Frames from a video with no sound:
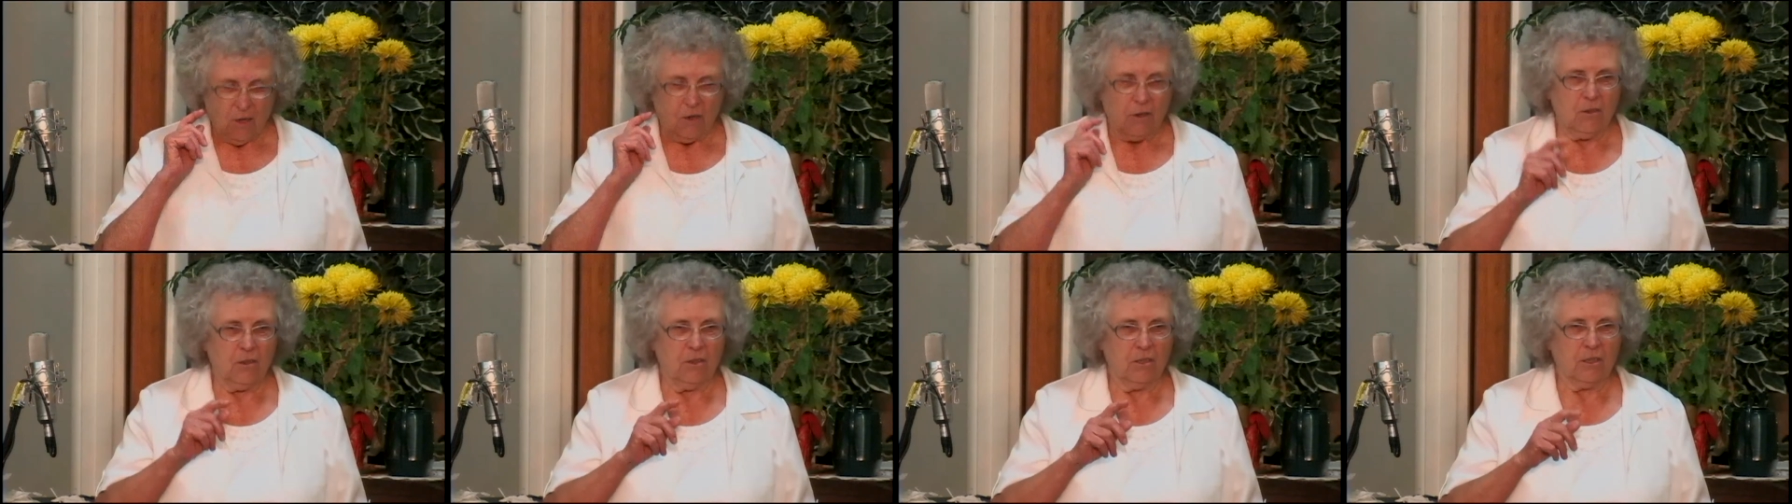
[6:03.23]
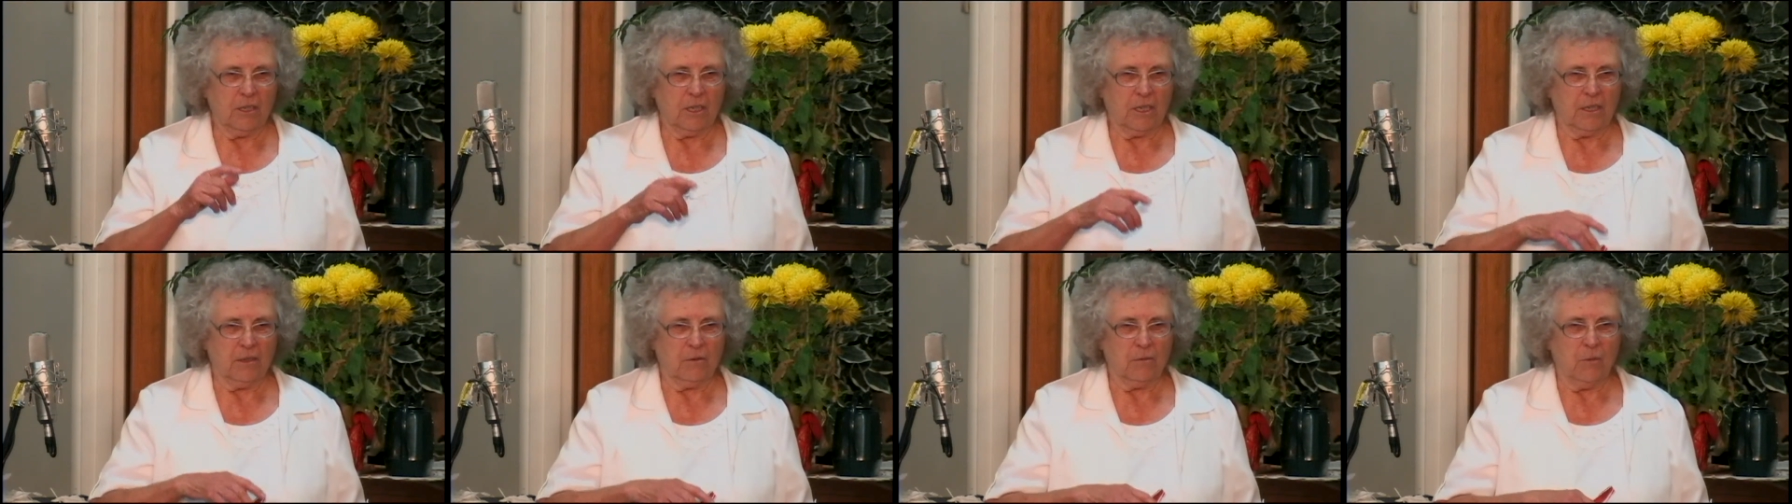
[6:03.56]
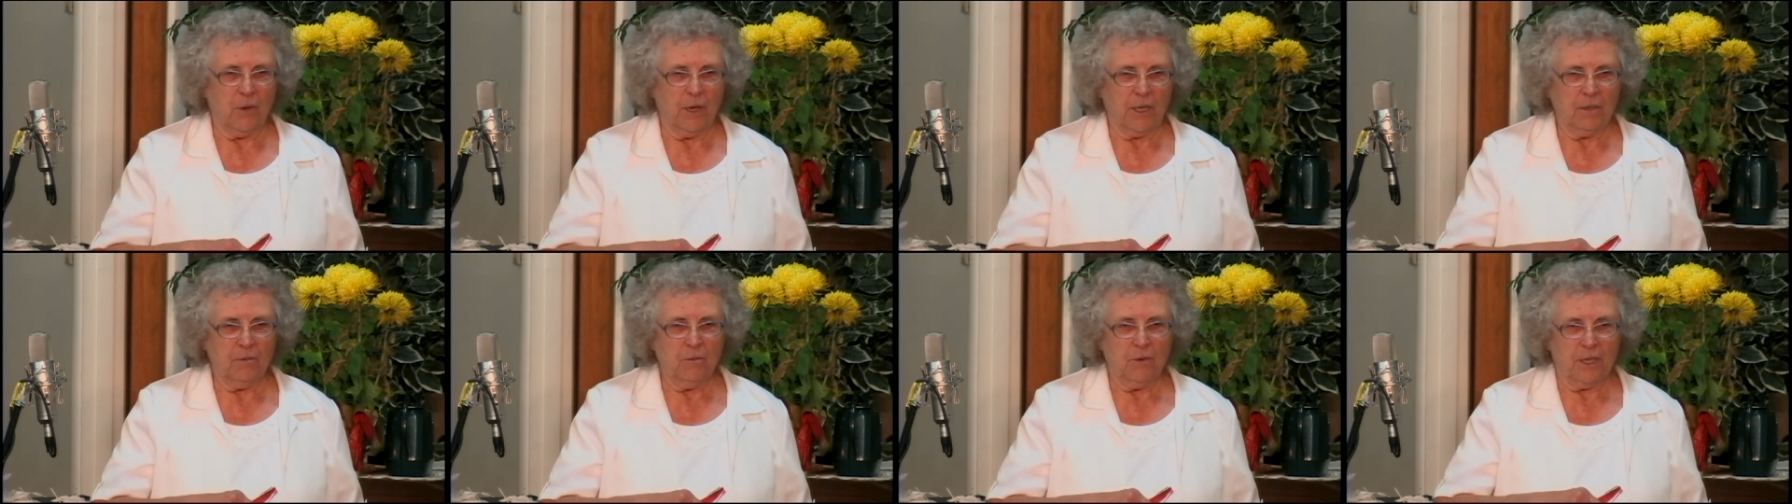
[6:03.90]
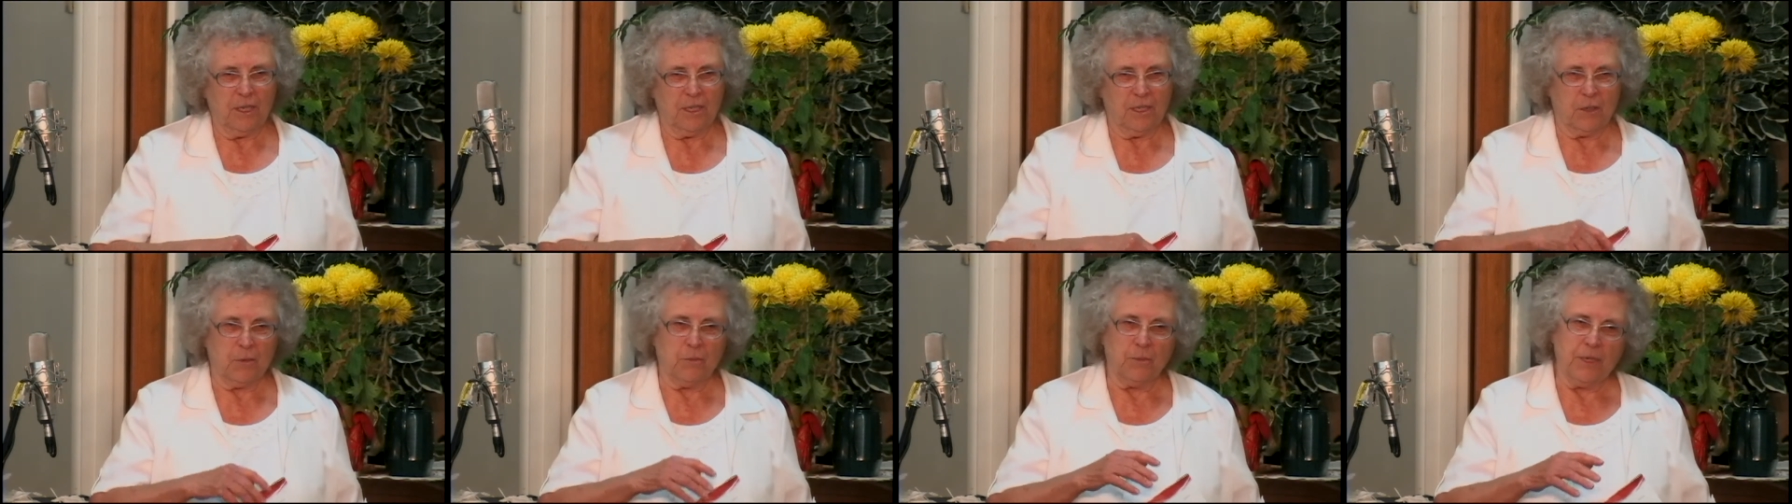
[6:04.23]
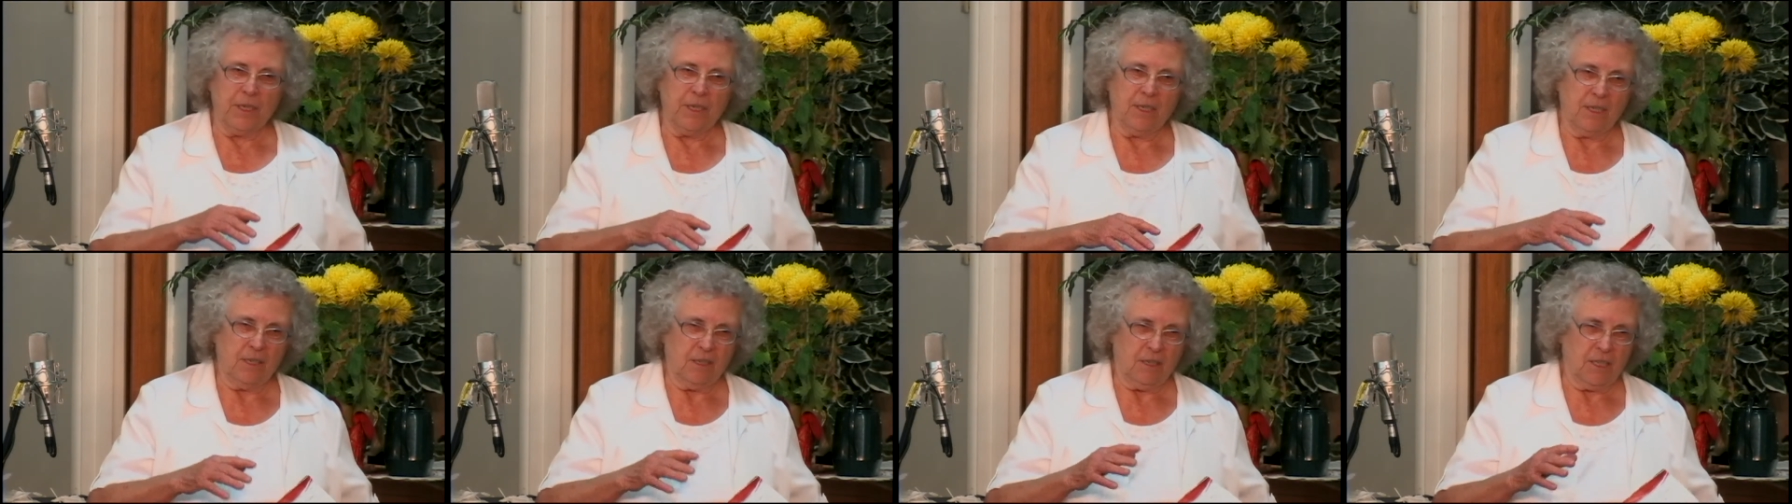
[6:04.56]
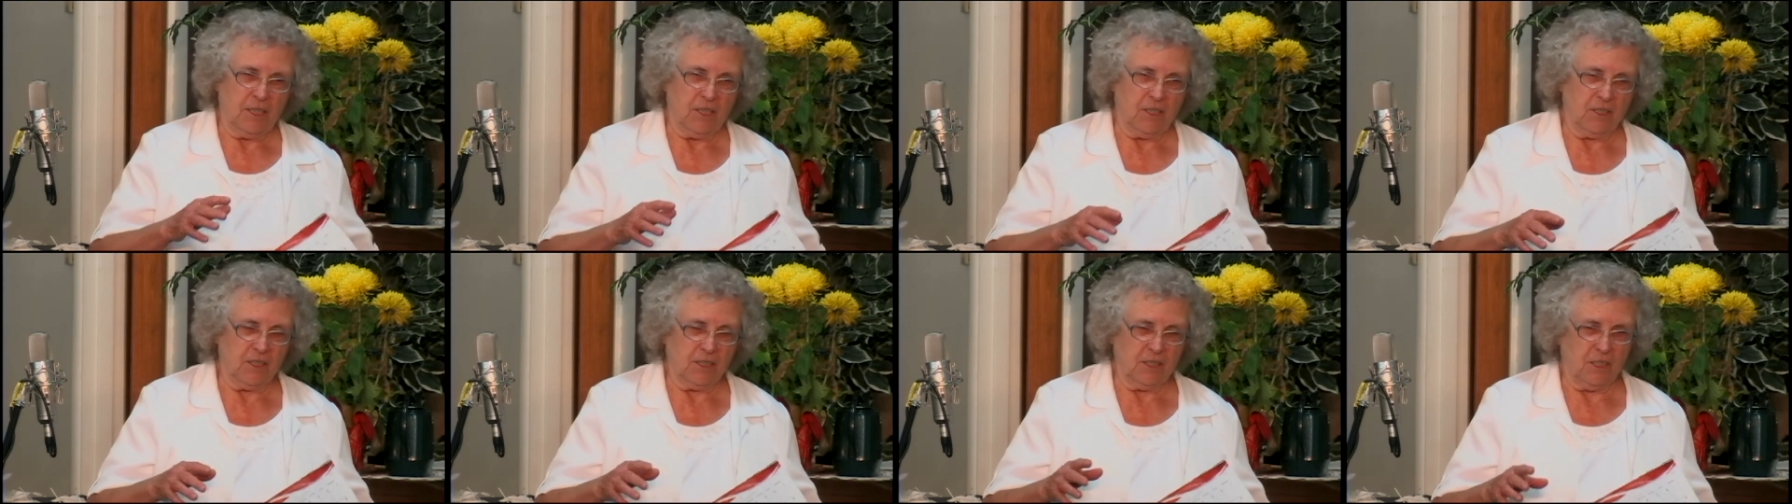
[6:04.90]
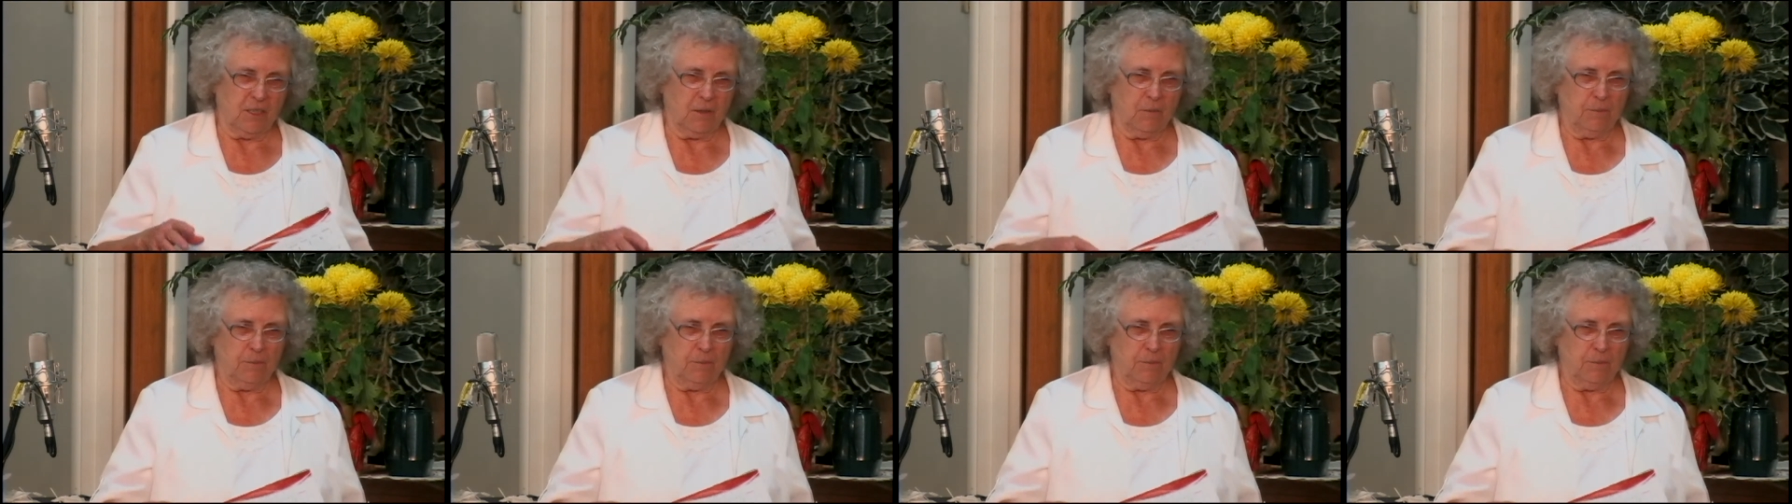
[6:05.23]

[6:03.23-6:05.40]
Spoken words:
Oh, and one wanted to bring his